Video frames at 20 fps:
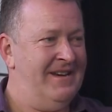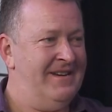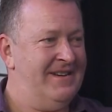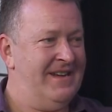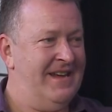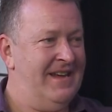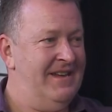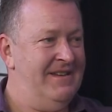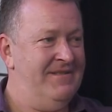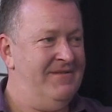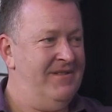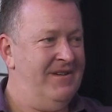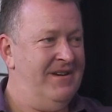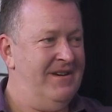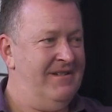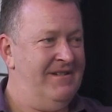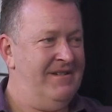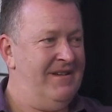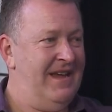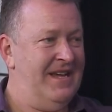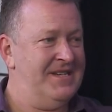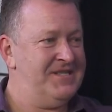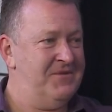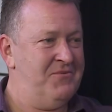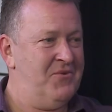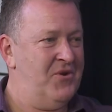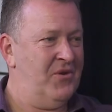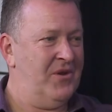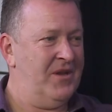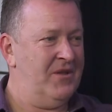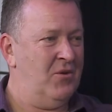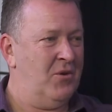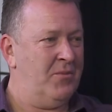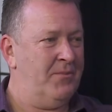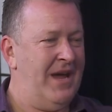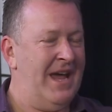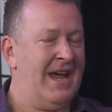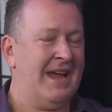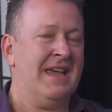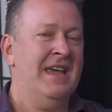and uh, it, hasn't really
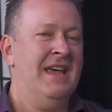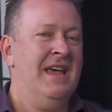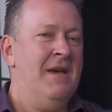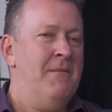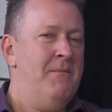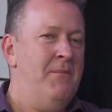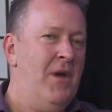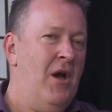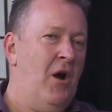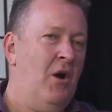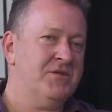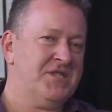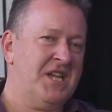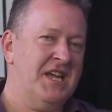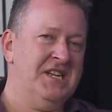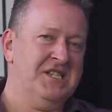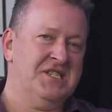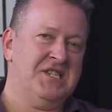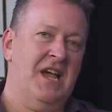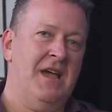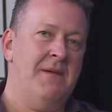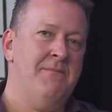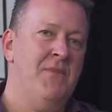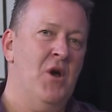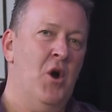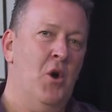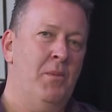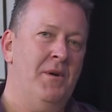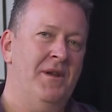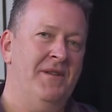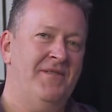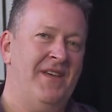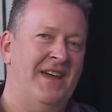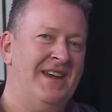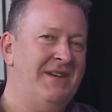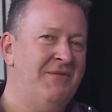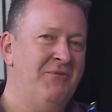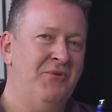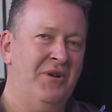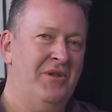looked back. I was going to say Melbourne.
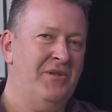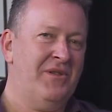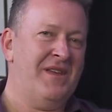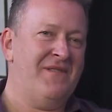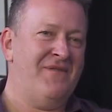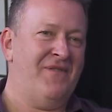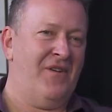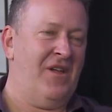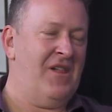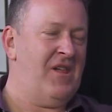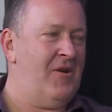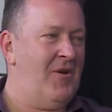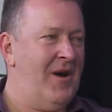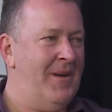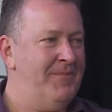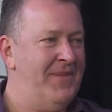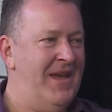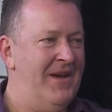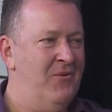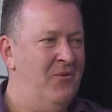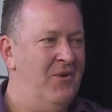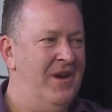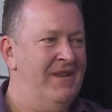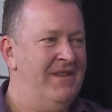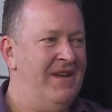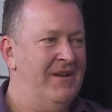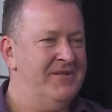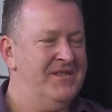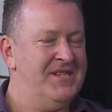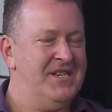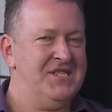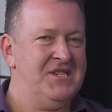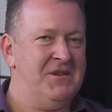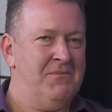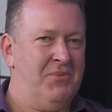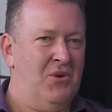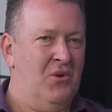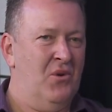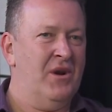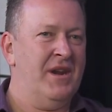They didn't really follow up that win. They were
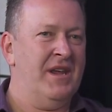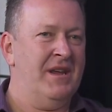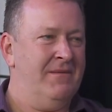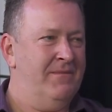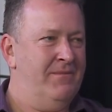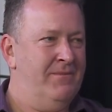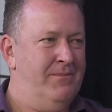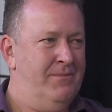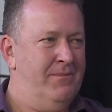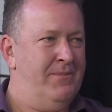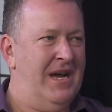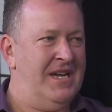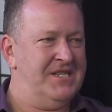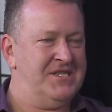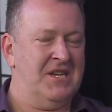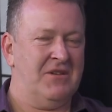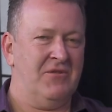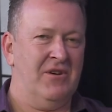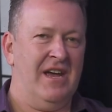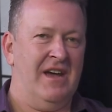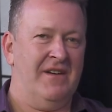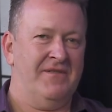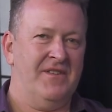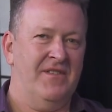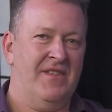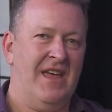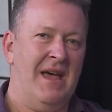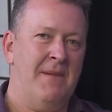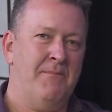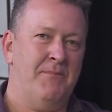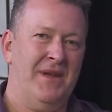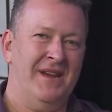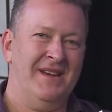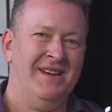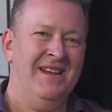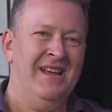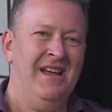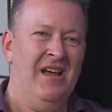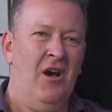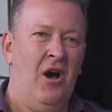disappointing, no, right. basically after that.
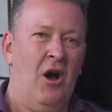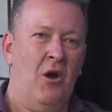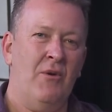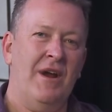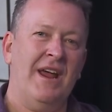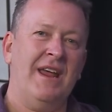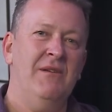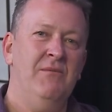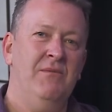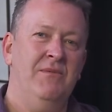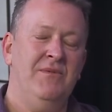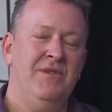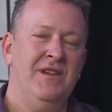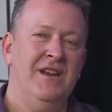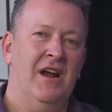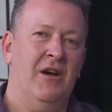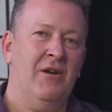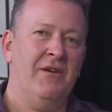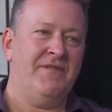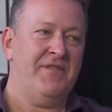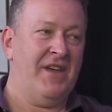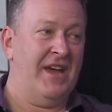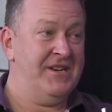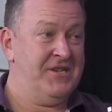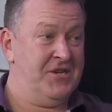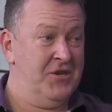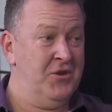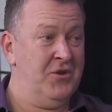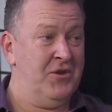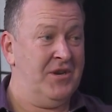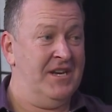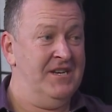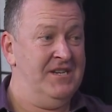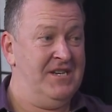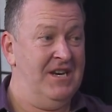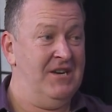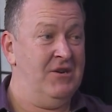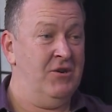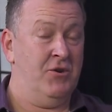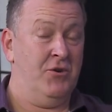But I reckon you know if they do
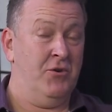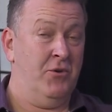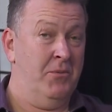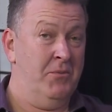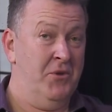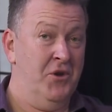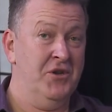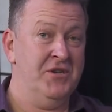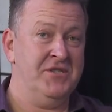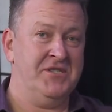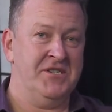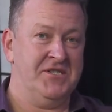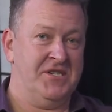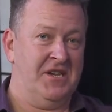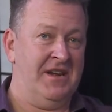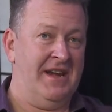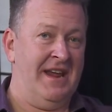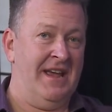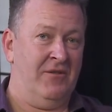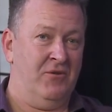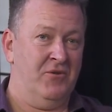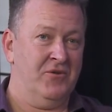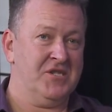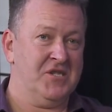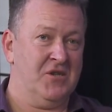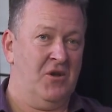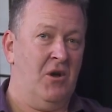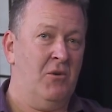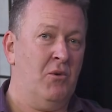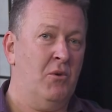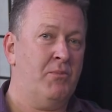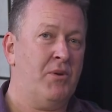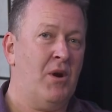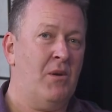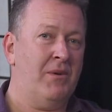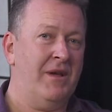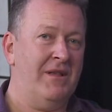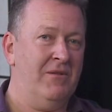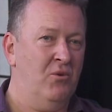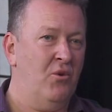continue to emerge as it now looks like, we'll
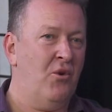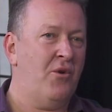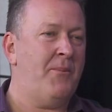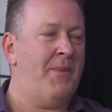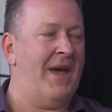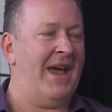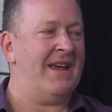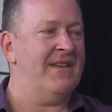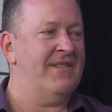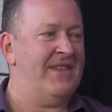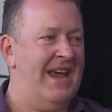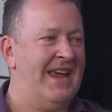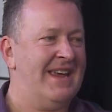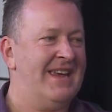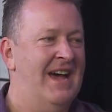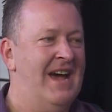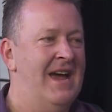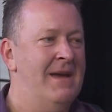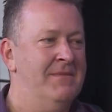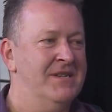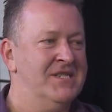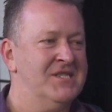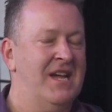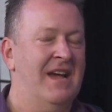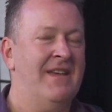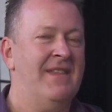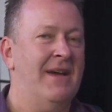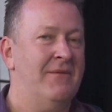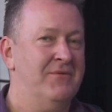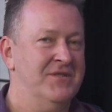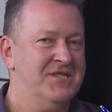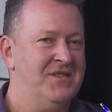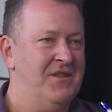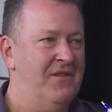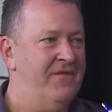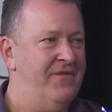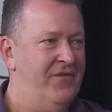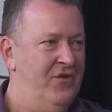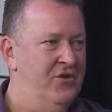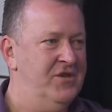probably look back at that game and say that was
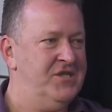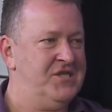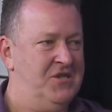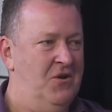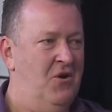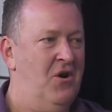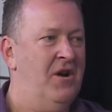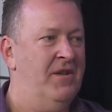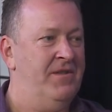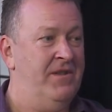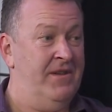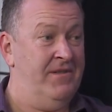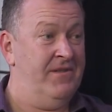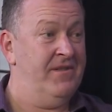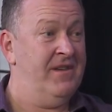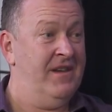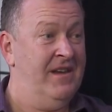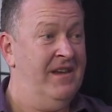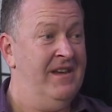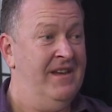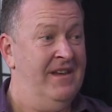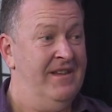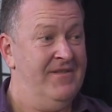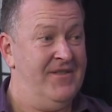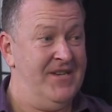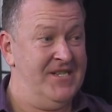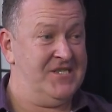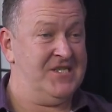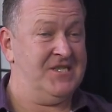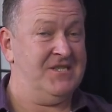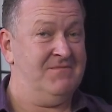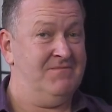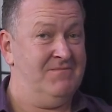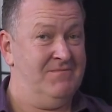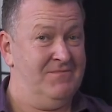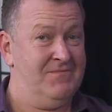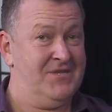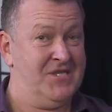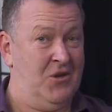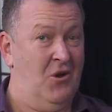the first sign that this
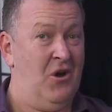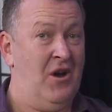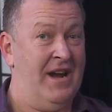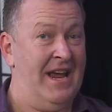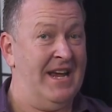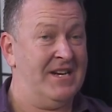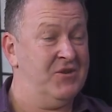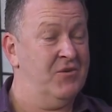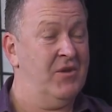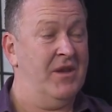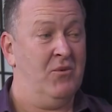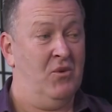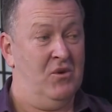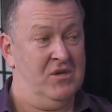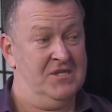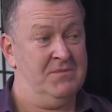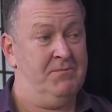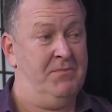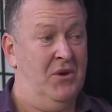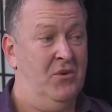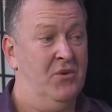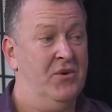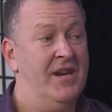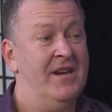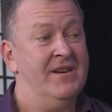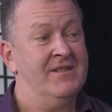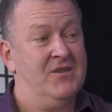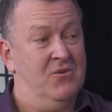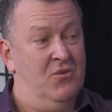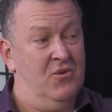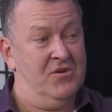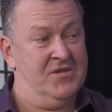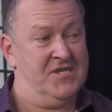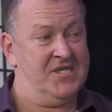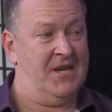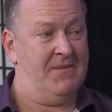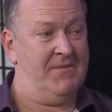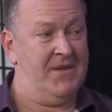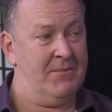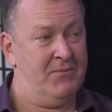side actually was building towards
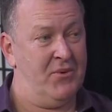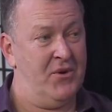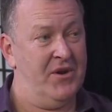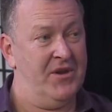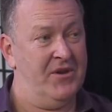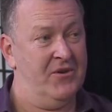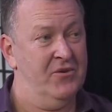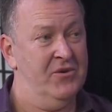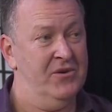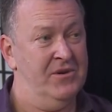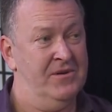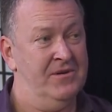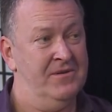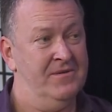something pretty good.